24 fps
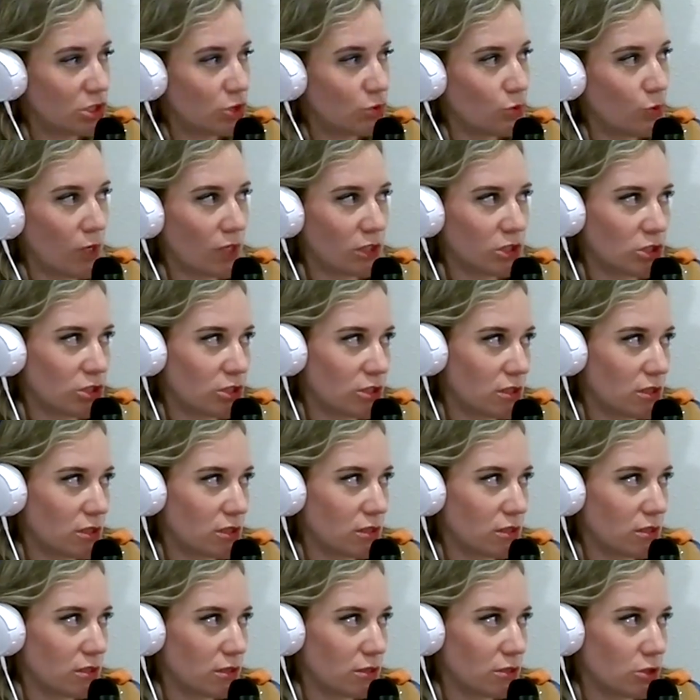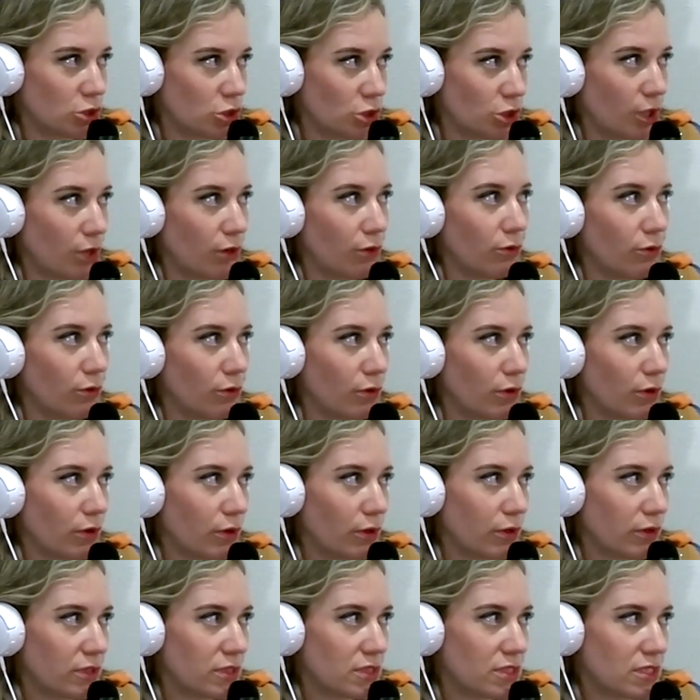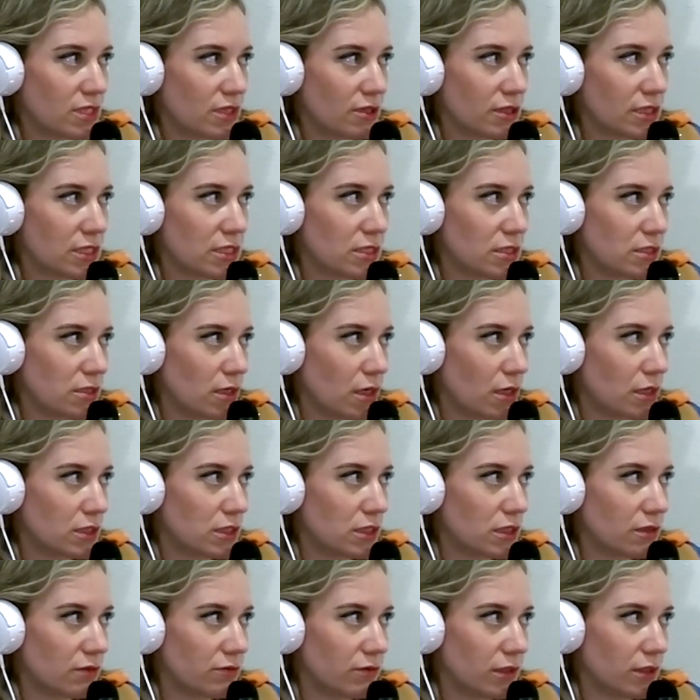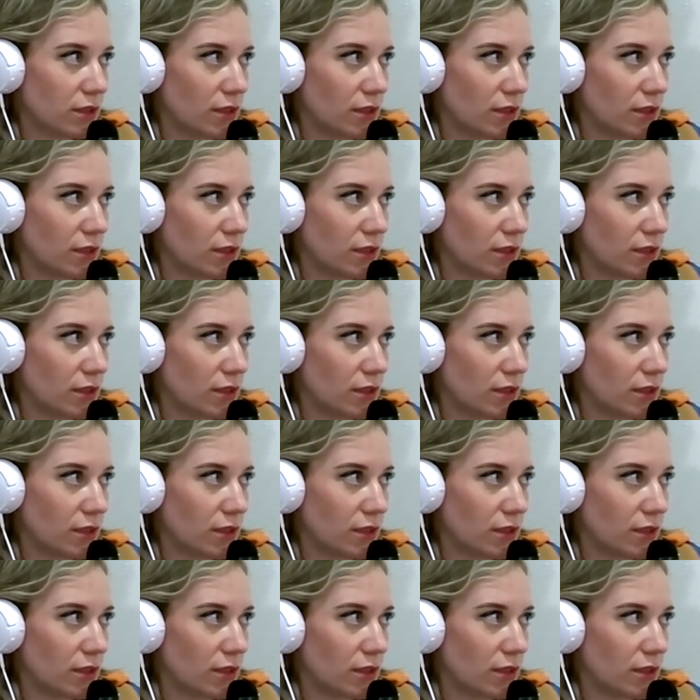you watch the show? The series, Haunting of Hill